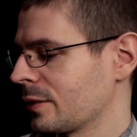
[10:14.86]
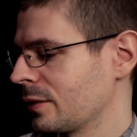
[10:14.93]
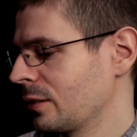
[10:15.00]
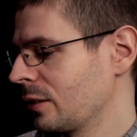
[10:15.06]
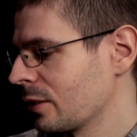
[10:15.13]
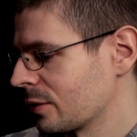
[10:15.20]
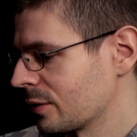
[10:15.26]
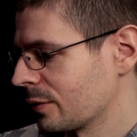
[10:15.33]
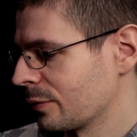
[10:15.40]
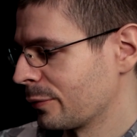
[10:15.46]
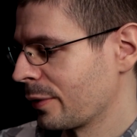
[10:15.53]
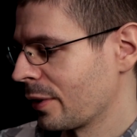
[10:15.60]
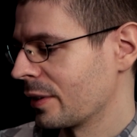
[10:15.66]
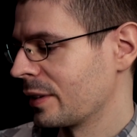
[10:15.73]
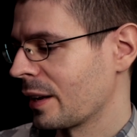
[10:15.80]
looks
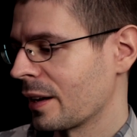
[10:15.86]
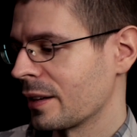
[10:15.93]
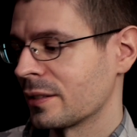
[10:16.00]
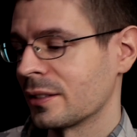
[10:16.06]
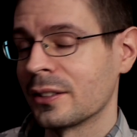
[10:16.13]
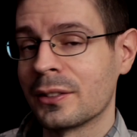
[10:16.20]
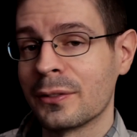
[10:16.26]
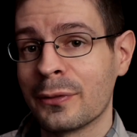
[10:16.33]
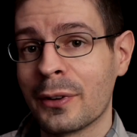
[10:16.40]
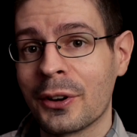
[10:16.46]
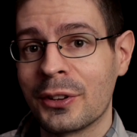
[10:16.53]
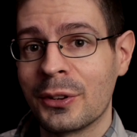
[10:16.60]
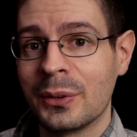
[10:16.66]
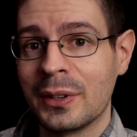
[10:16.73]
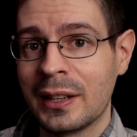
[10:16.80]
very nice, it's
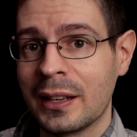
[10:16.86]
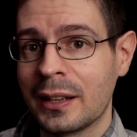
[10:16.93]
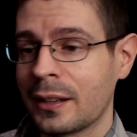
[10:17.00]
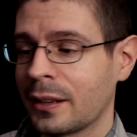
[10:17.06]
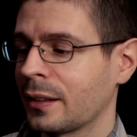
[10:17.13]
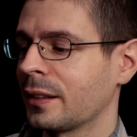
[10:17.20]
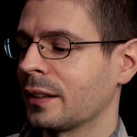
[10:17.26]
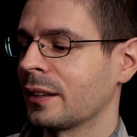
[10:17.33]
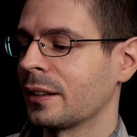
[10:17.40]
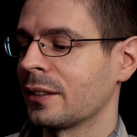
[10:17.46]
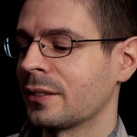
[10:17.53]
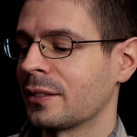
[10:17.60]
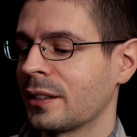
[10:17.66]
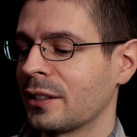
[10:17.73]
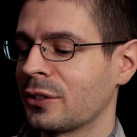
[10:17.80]
very unique. It
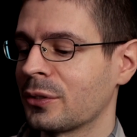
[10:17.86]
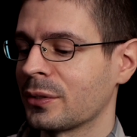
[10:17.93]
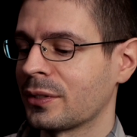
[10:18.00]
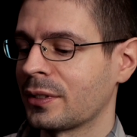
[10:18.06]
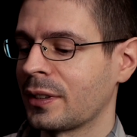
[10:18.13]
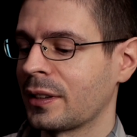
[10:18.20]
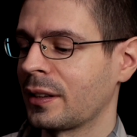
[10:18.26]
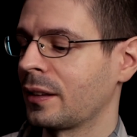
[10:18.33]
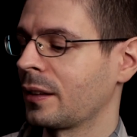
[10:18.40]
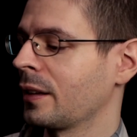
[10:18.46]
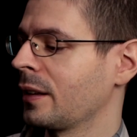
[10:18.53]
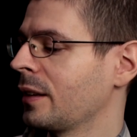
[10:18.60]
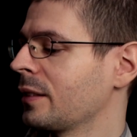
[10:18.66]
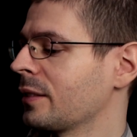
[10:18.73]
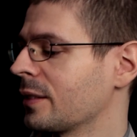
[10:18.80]
is interesting
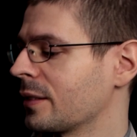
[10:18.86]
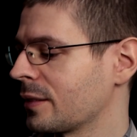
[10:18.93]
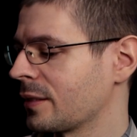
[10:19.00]
to